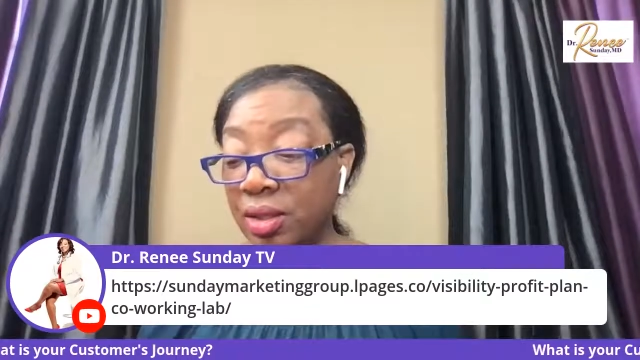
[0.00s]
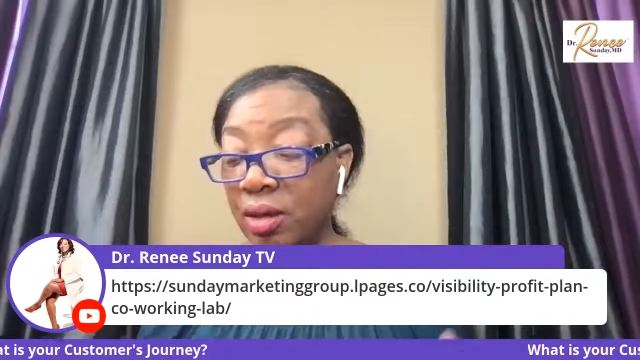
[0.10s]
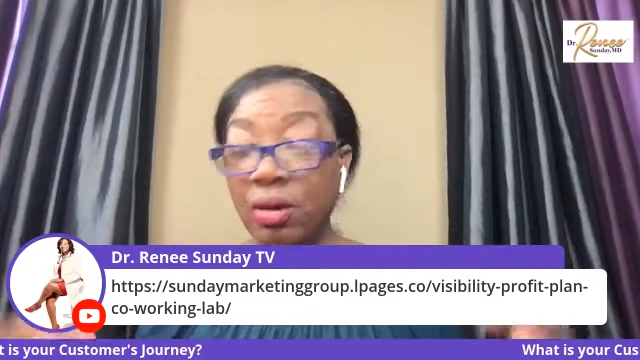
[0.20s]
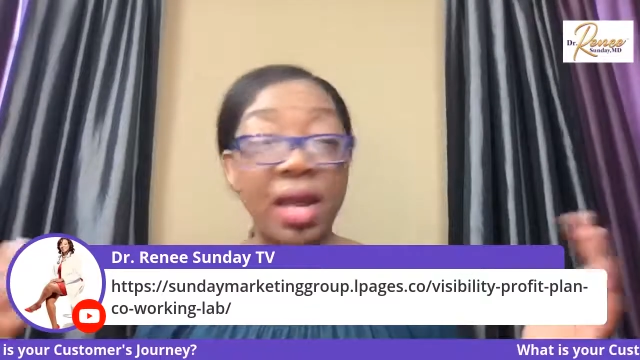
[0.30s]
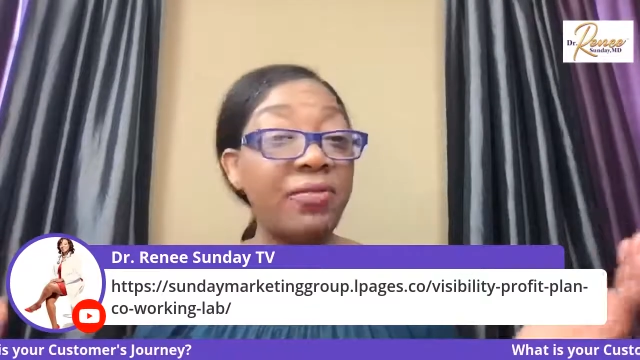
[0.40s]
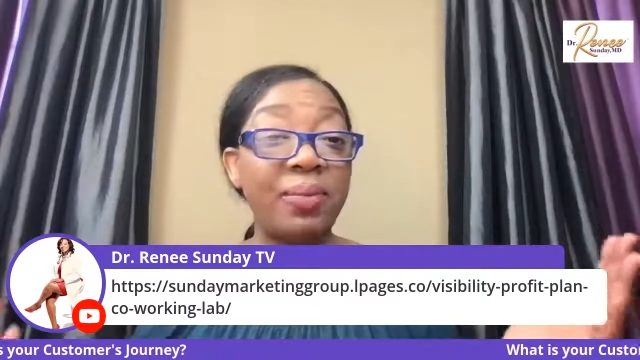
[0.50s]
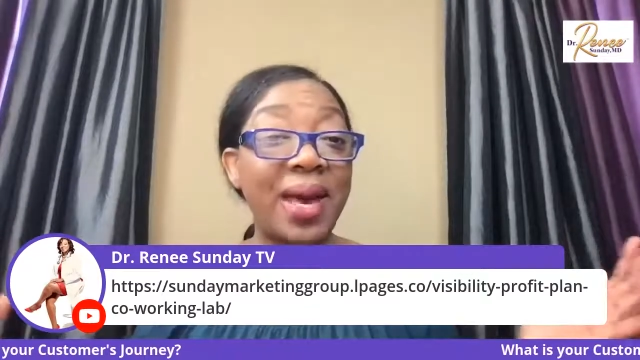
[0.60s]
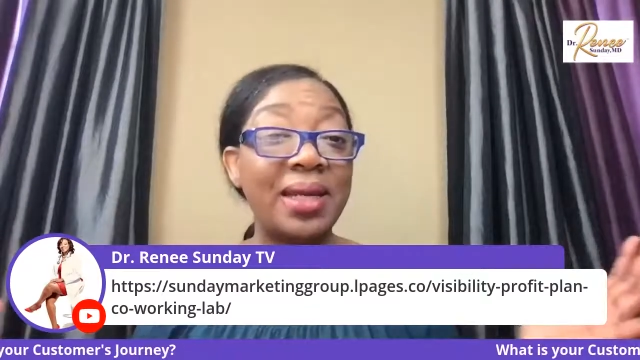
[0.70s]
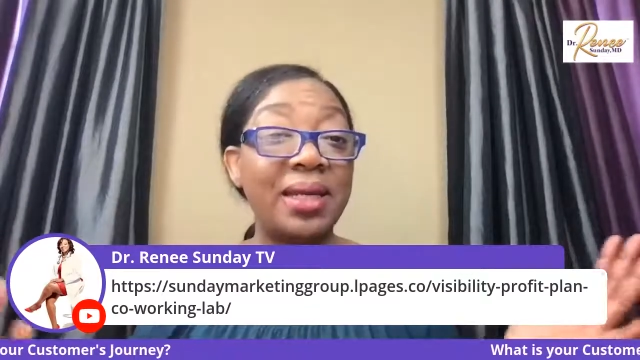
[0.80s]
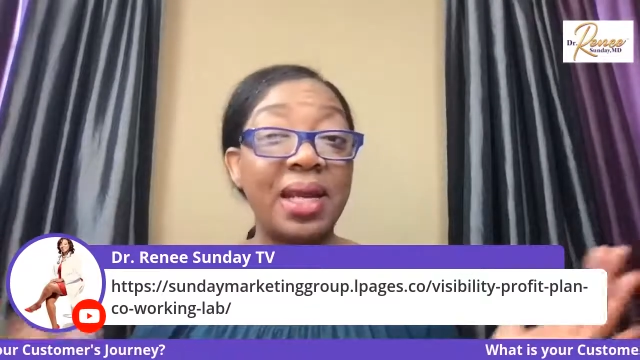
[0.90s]

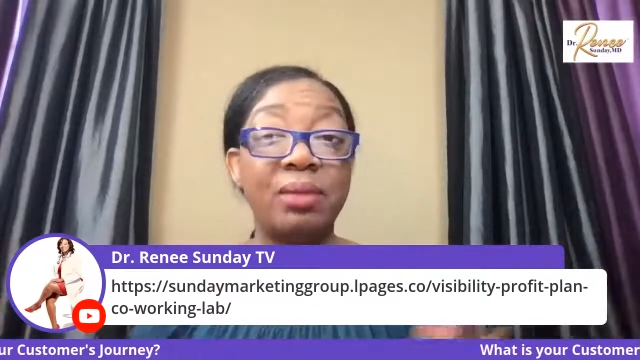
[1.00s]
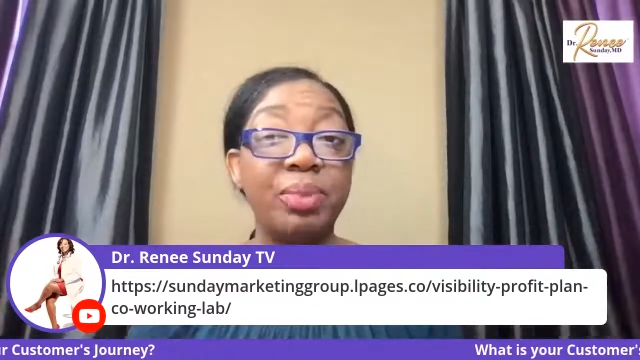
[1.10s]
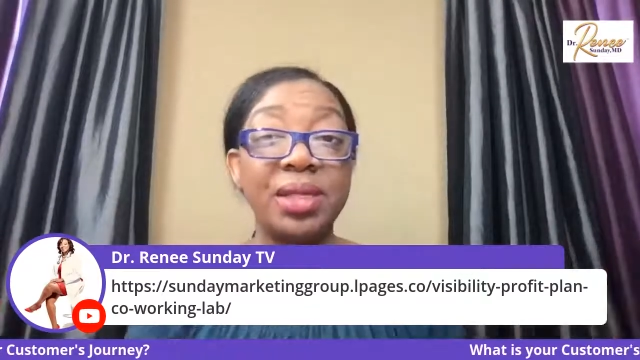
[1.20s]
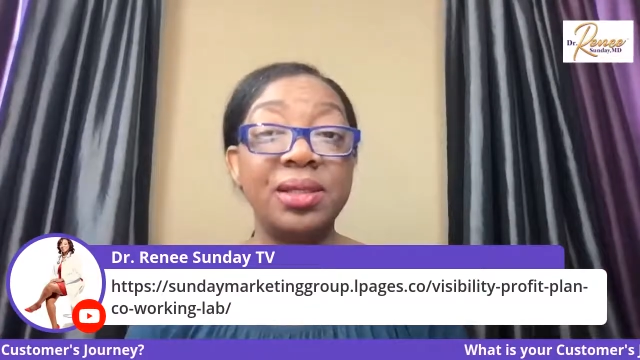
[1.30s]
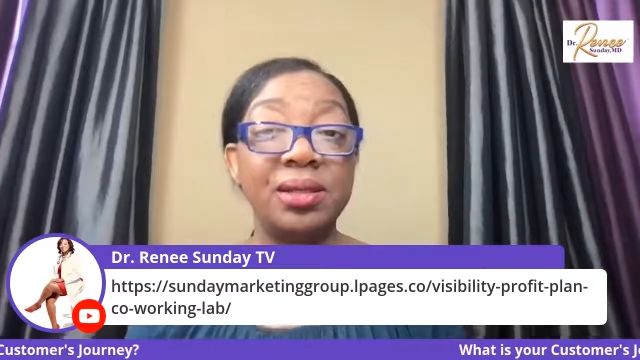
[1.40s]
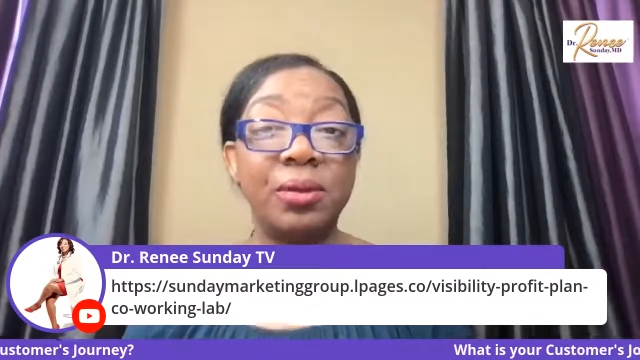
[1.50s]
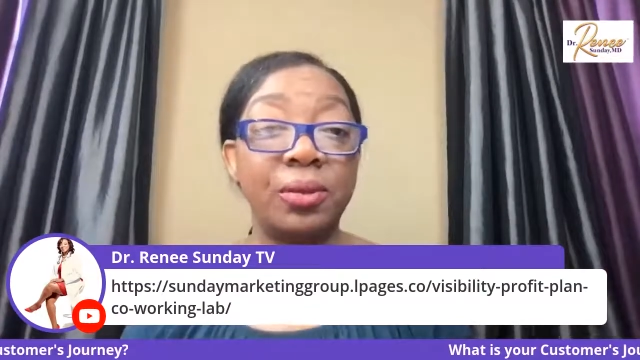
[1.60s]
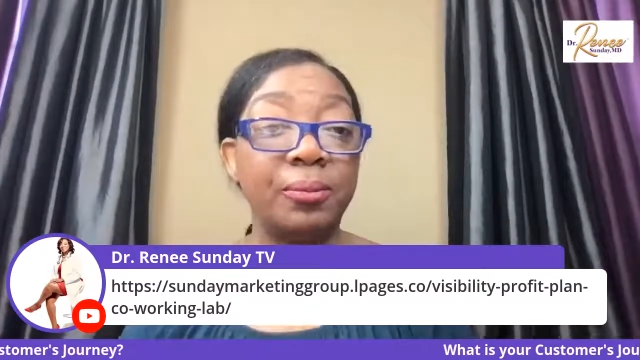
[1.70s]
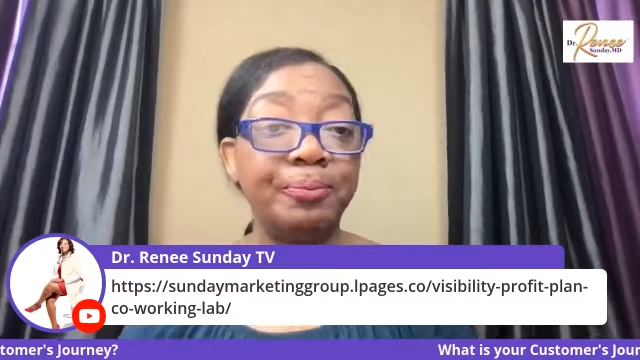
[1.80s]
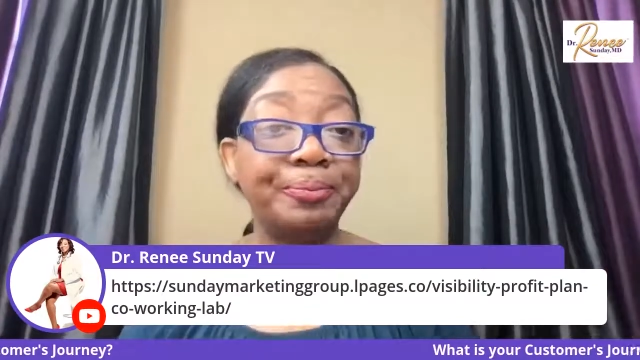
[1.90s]
Everybody in their business on them.